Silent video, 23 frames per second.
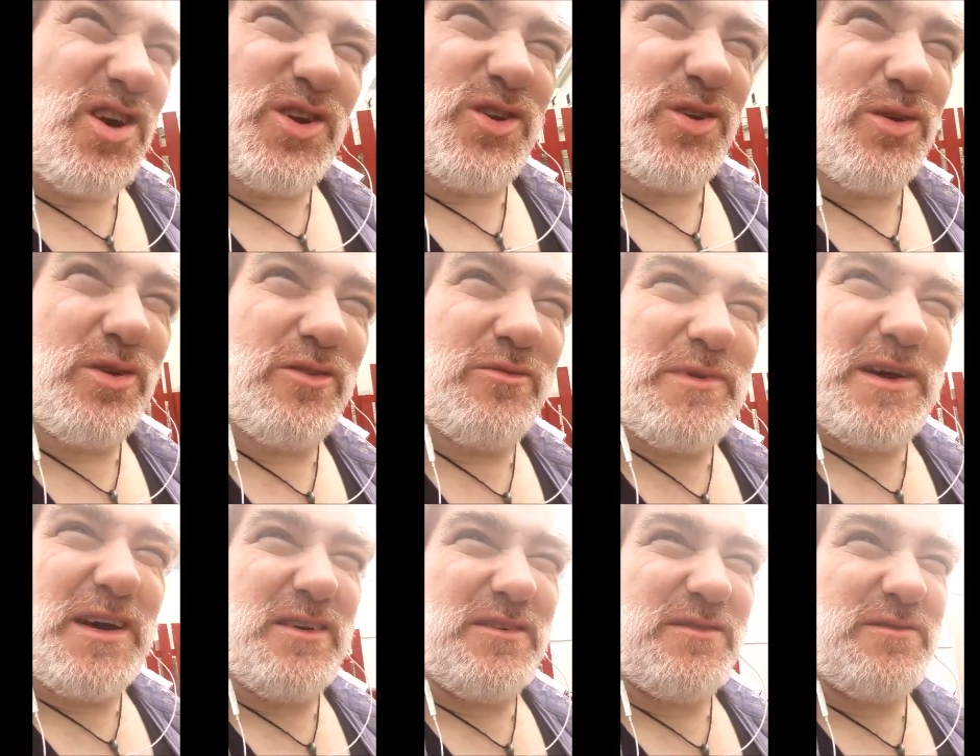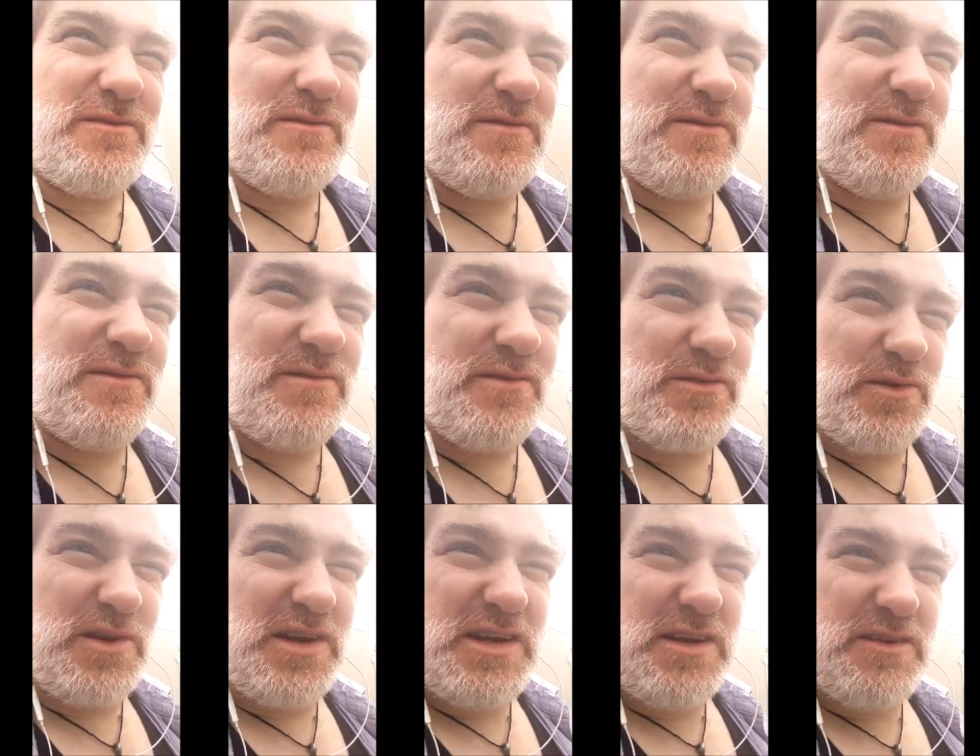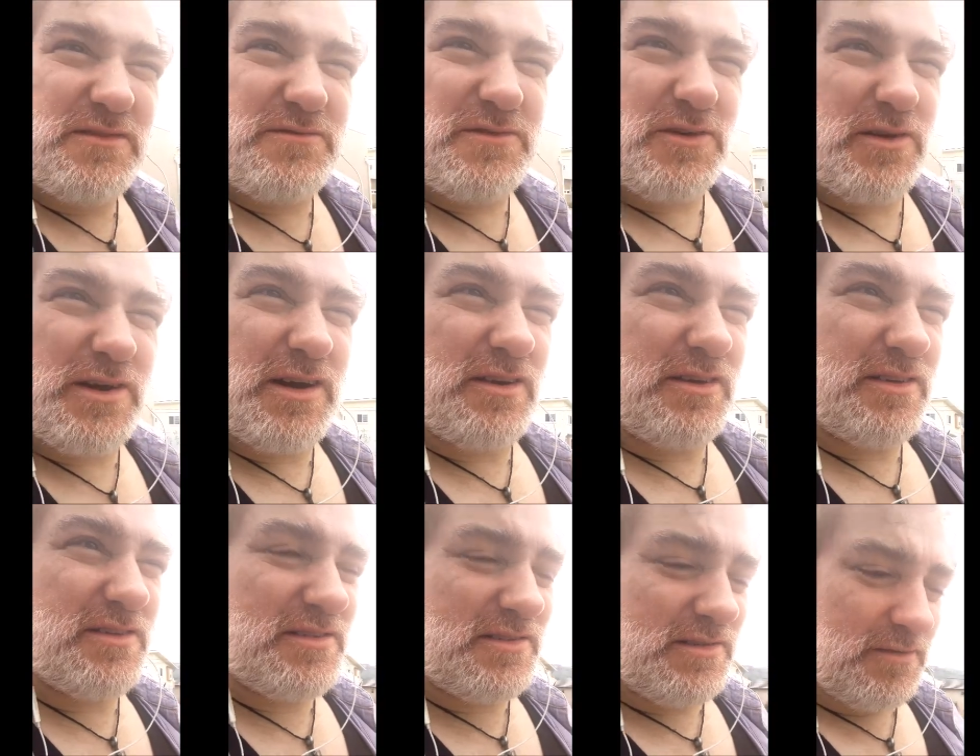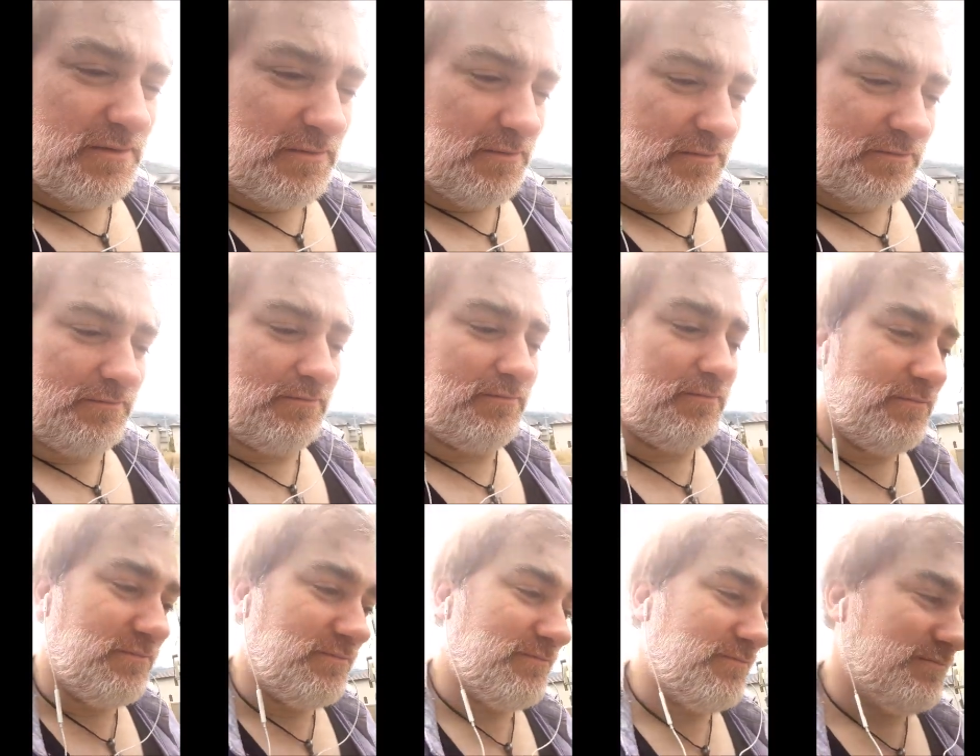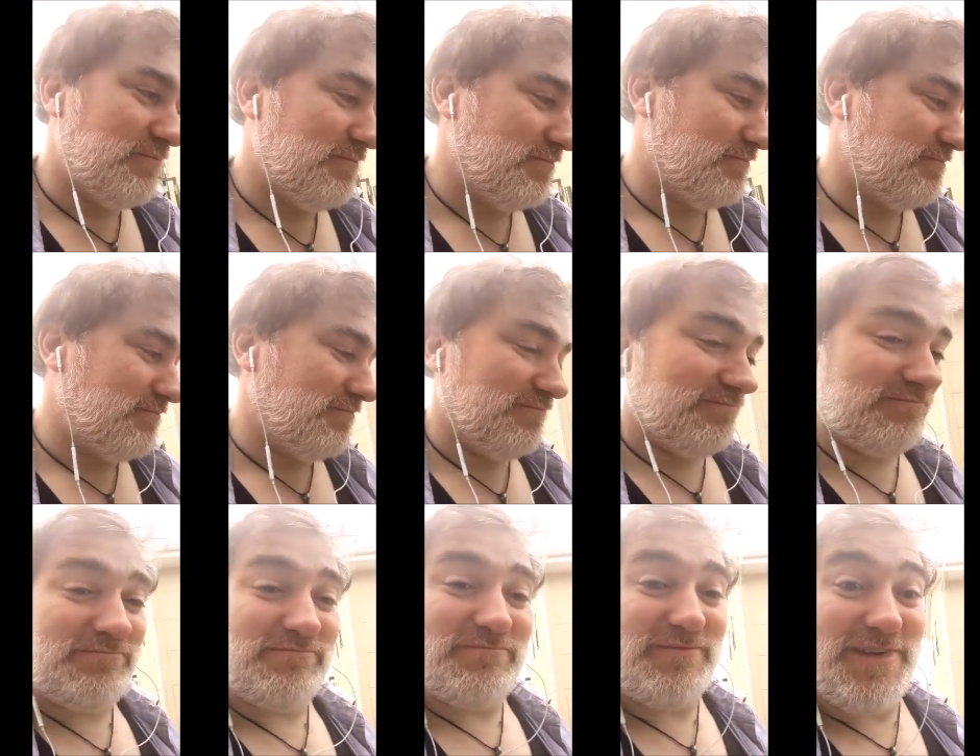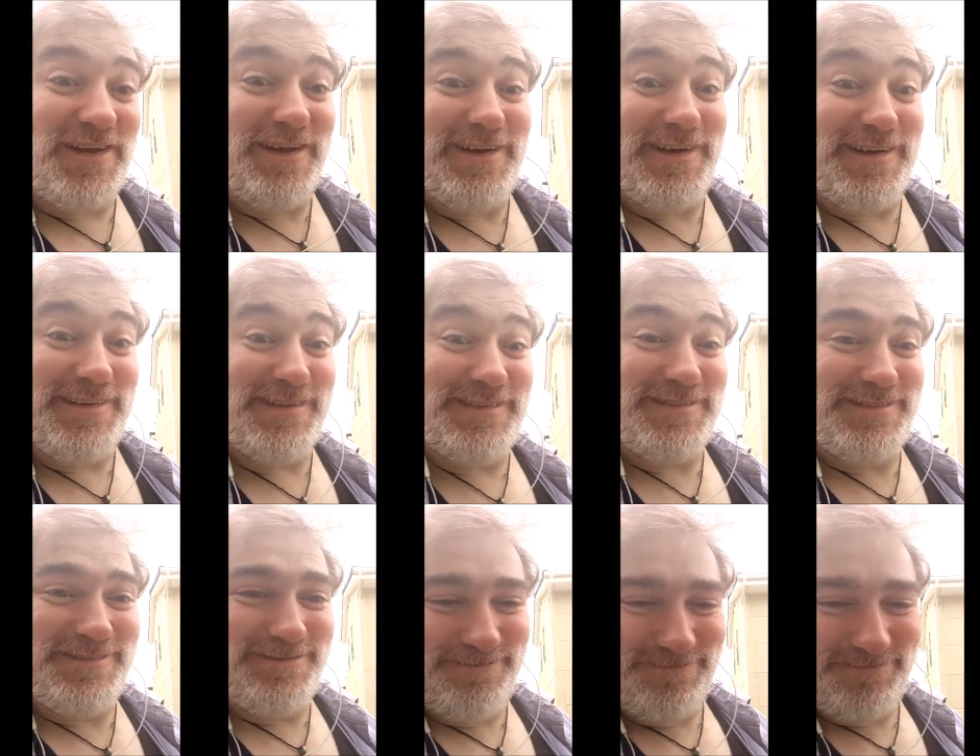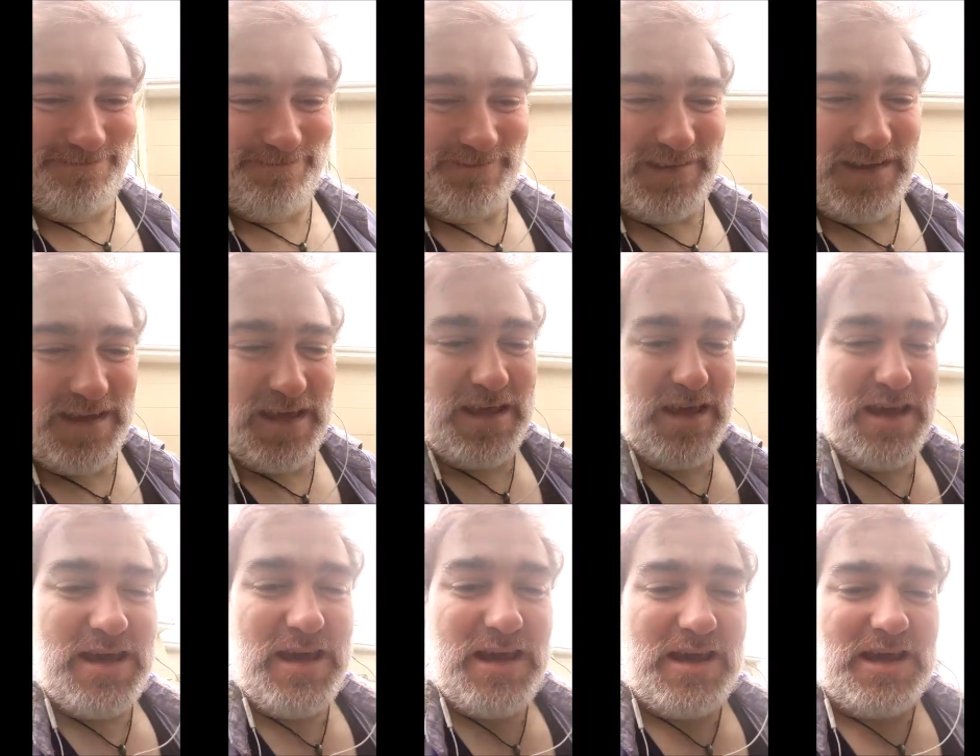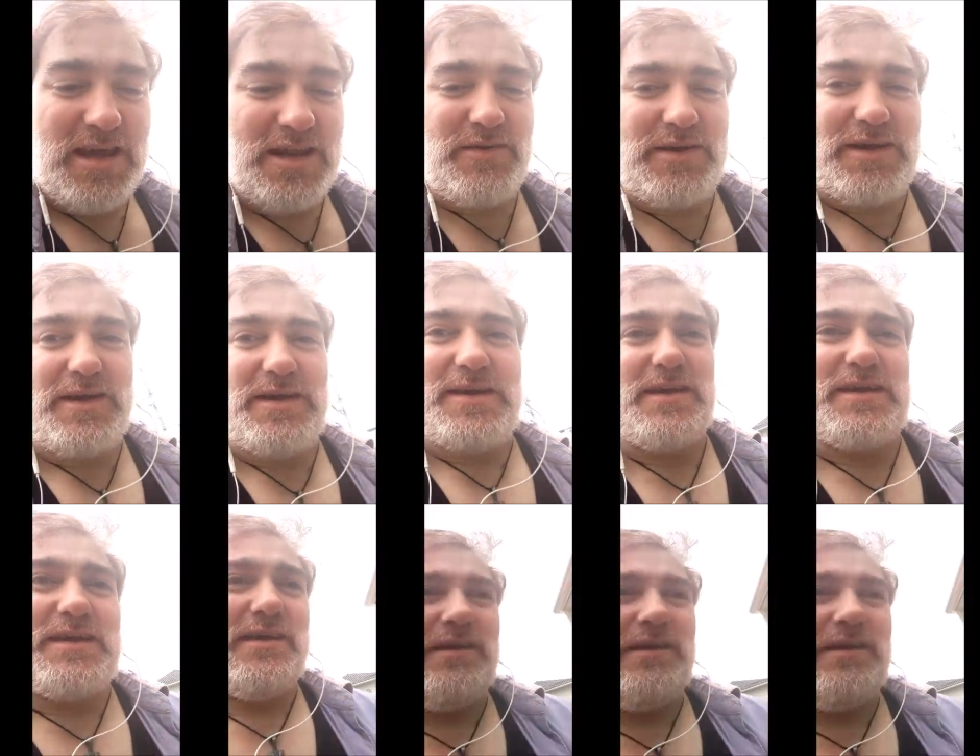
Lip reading: total of about 3-4 hours. Nice. Anyway,